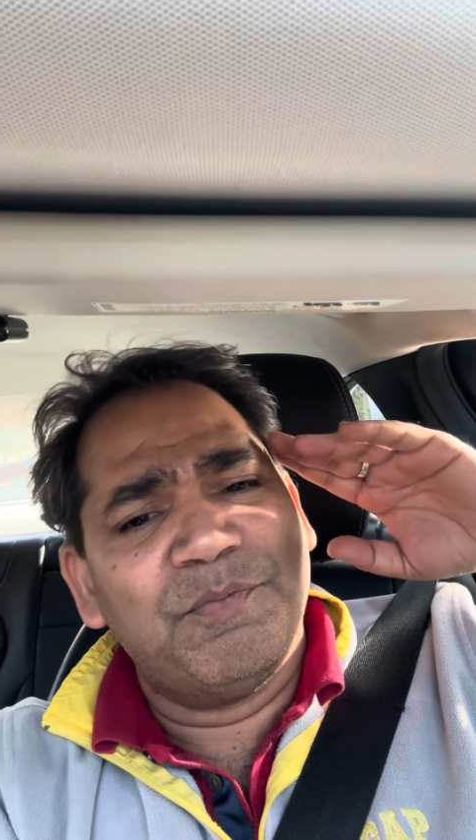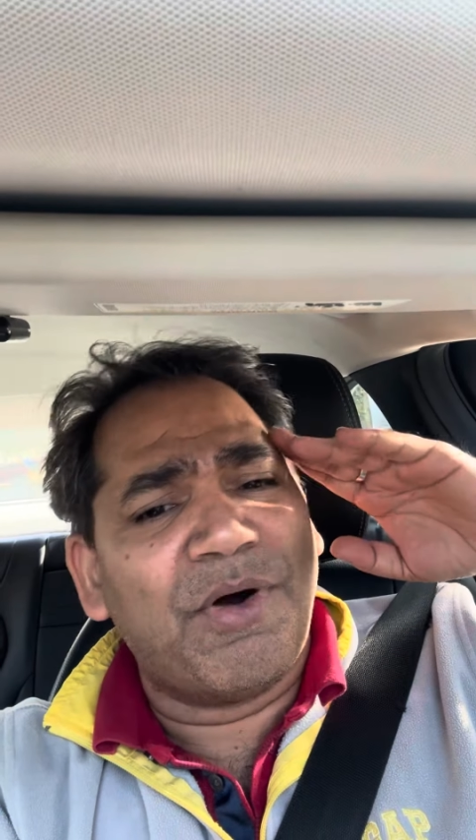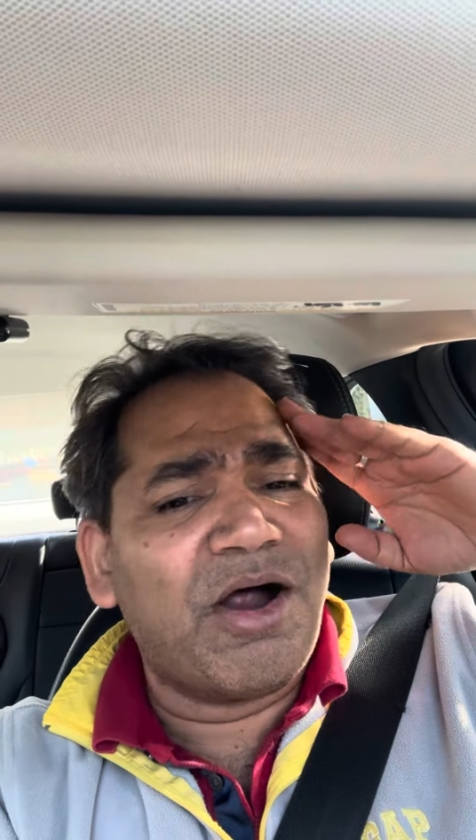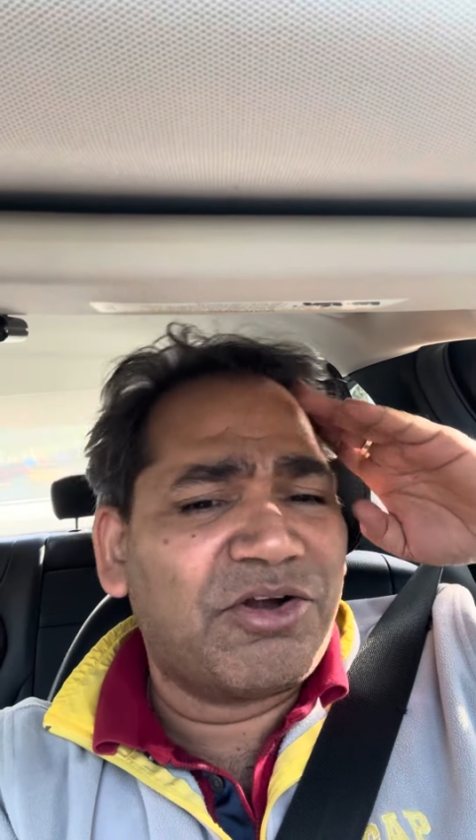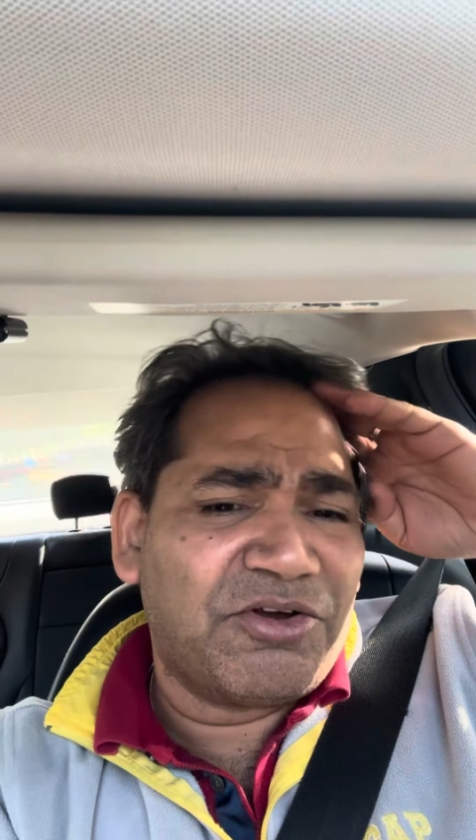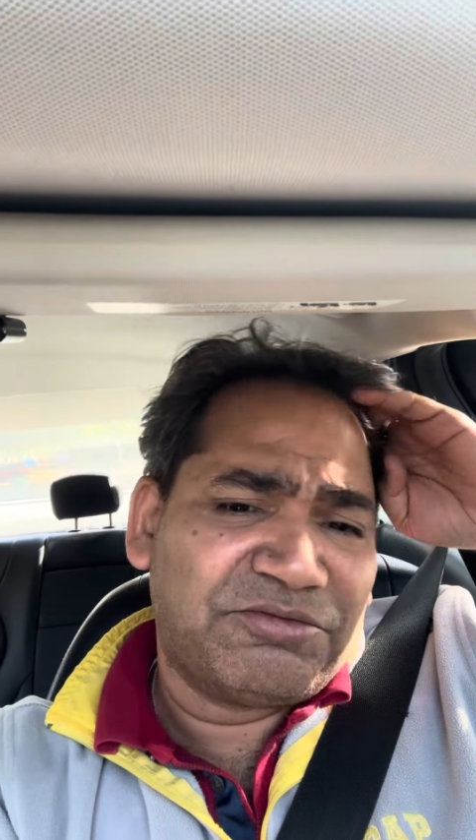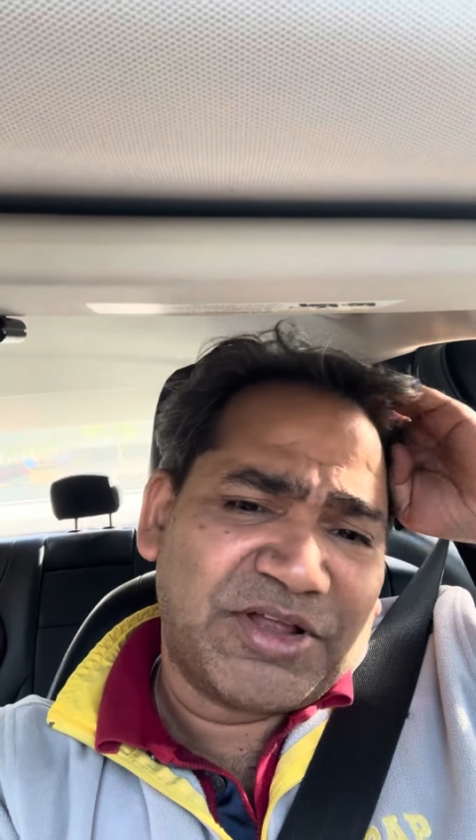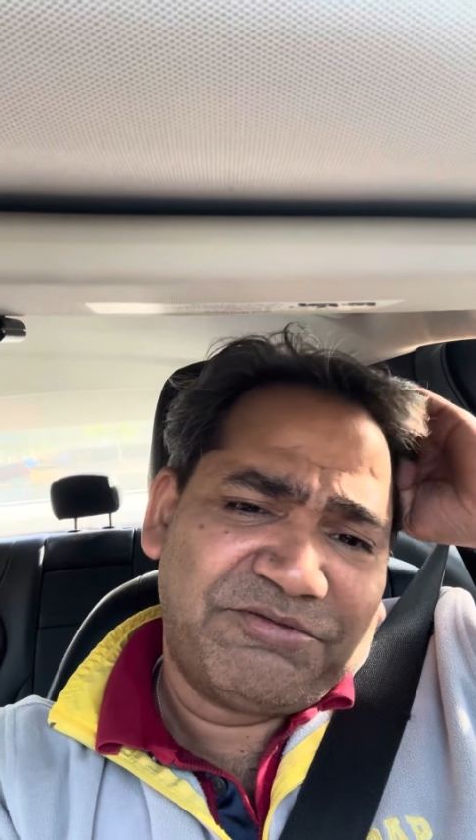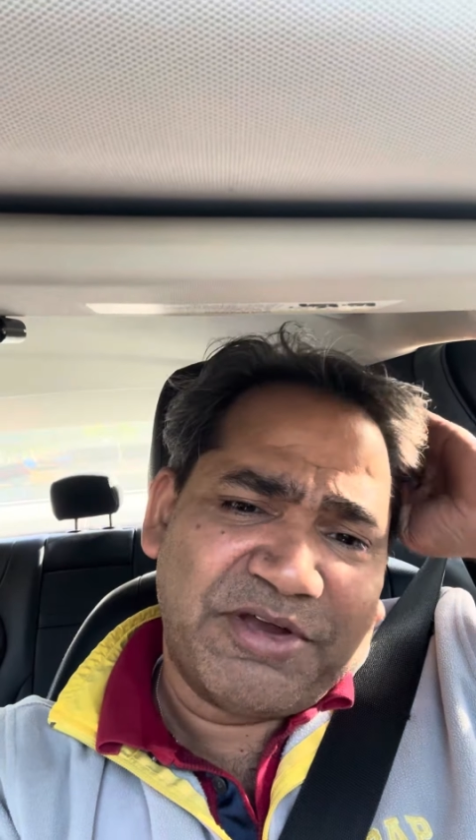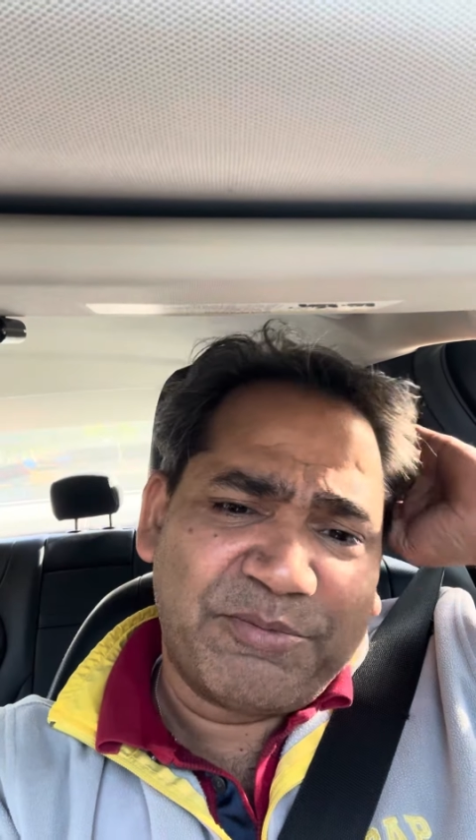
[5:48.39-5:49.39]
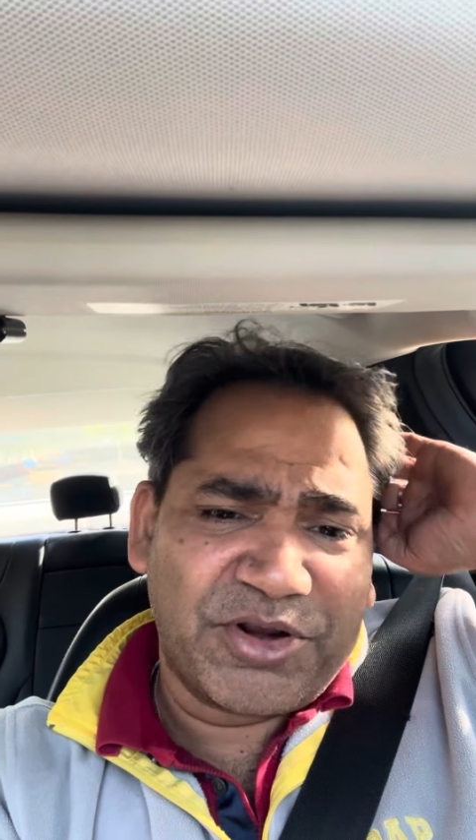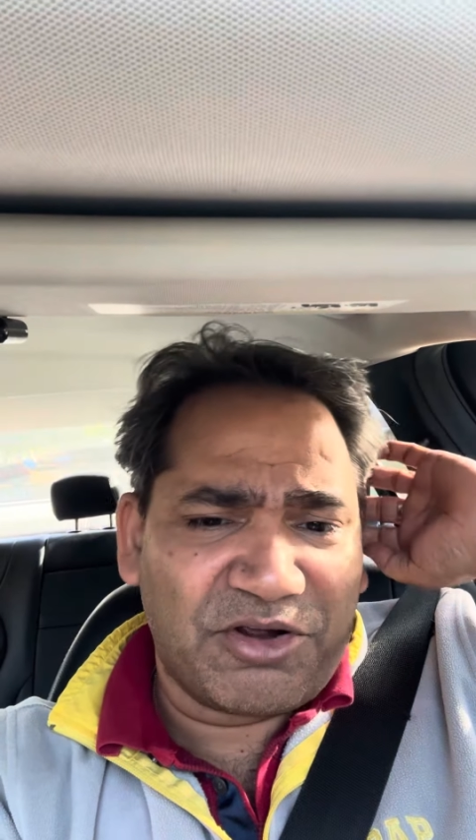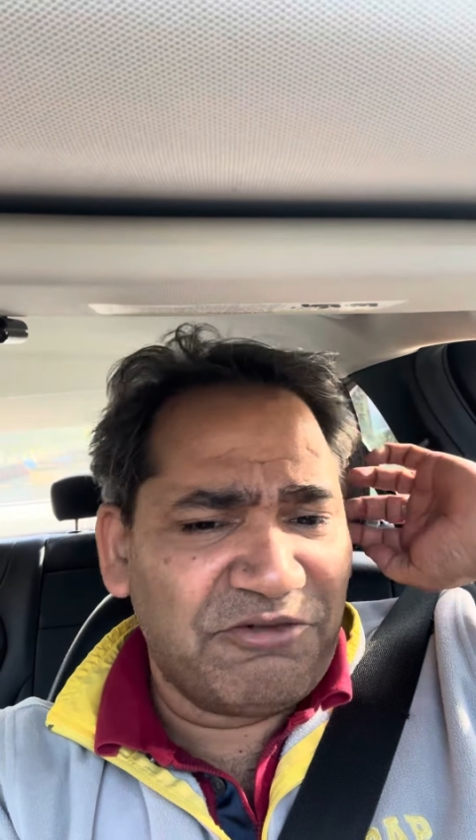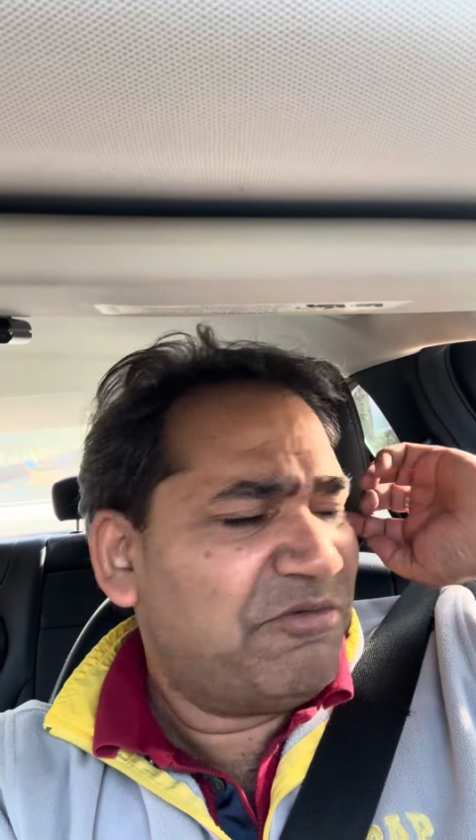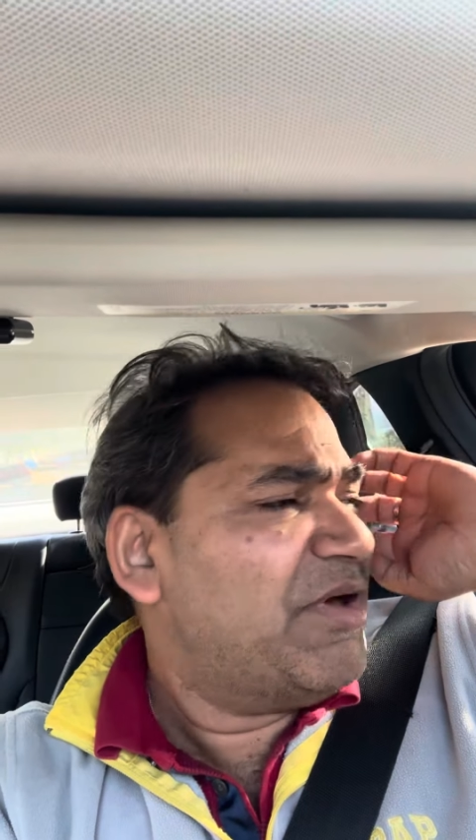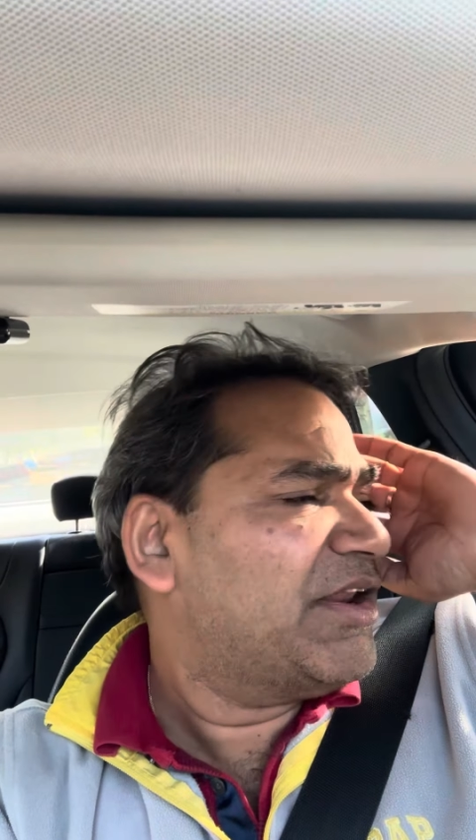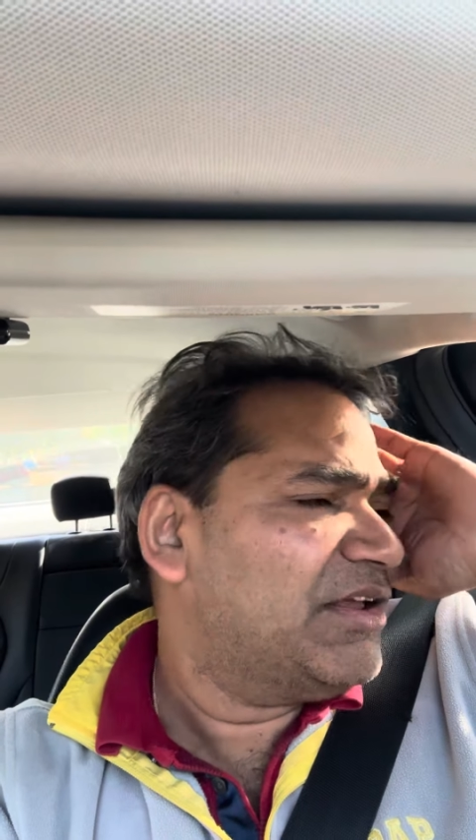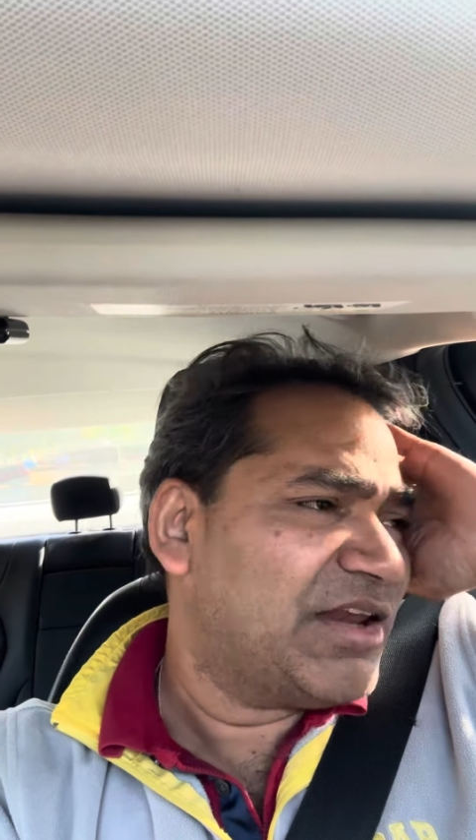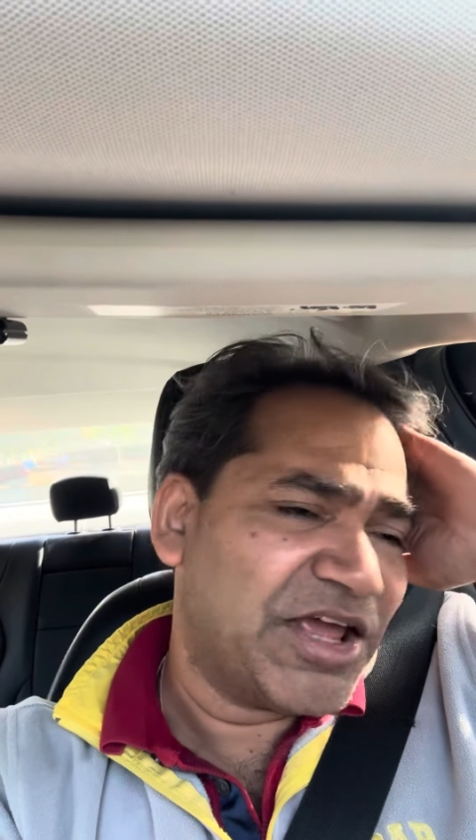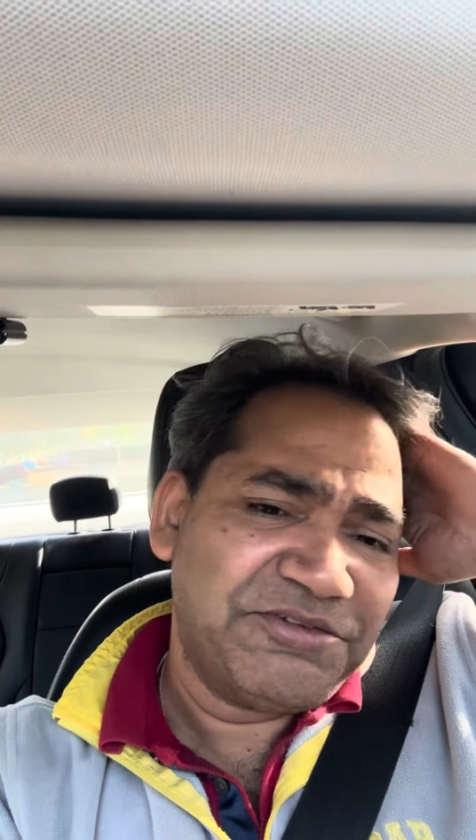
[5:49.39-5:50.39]
part of the fabric of
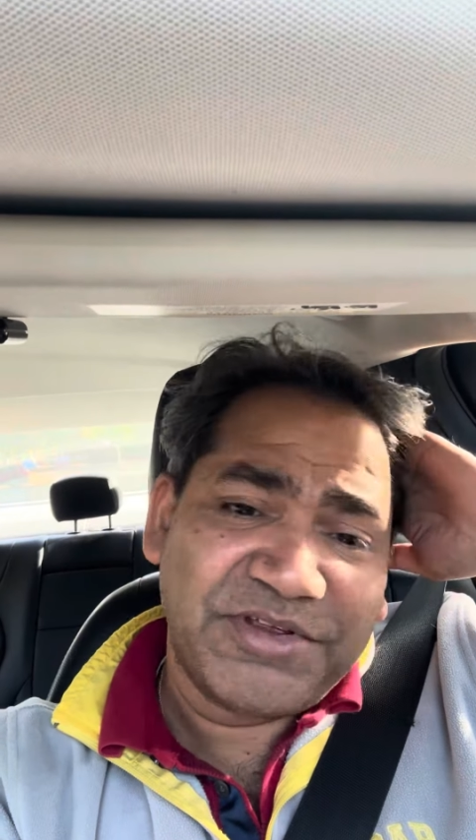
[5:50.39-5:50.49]
American life.